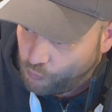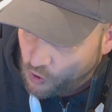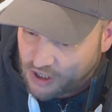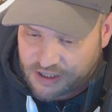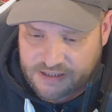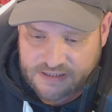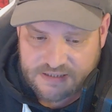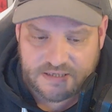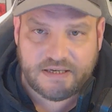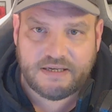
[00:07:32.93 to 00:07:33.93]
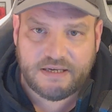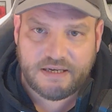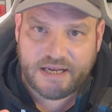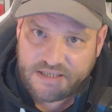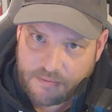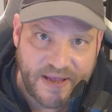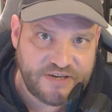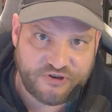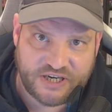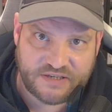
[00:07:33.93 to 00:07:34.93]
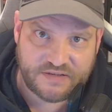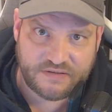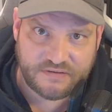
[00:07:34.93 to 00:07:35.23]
works is your metrics.